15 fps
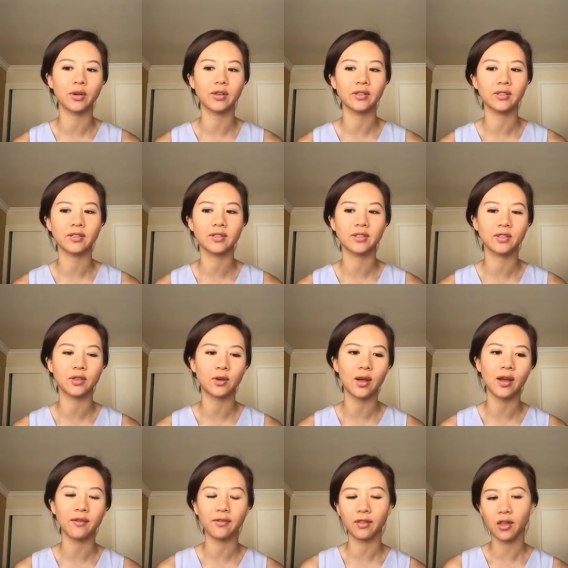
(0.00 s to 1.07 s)
it's you
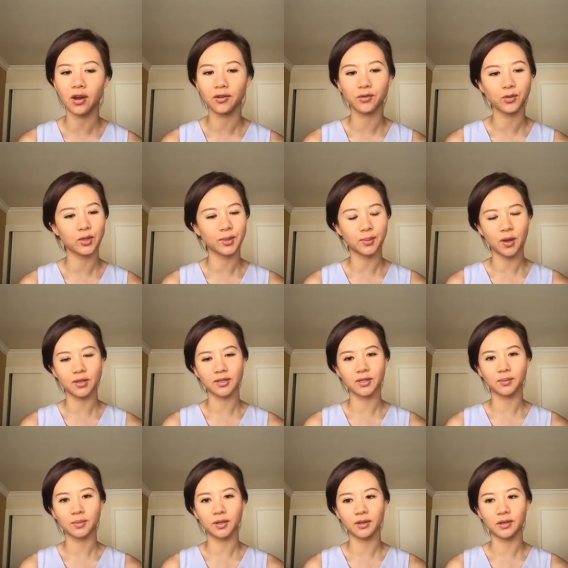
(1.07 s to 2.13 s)
have a lot of
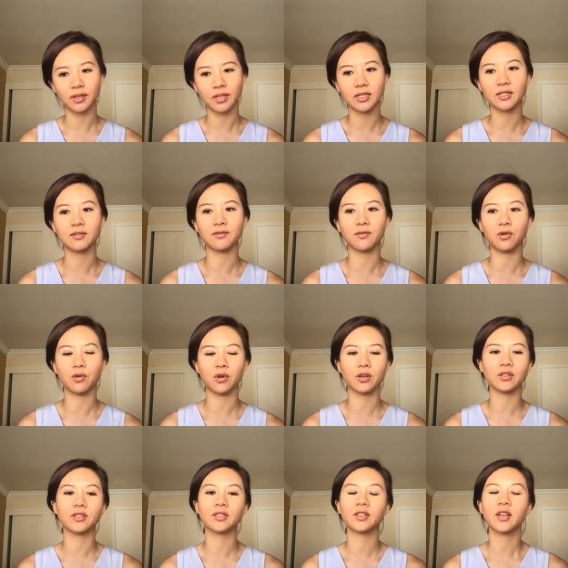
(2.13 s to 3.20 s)
responsibilities, of
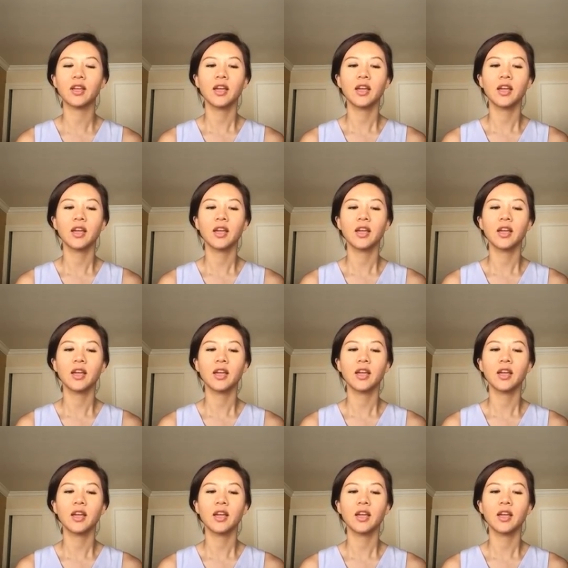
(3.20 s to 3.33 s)
course.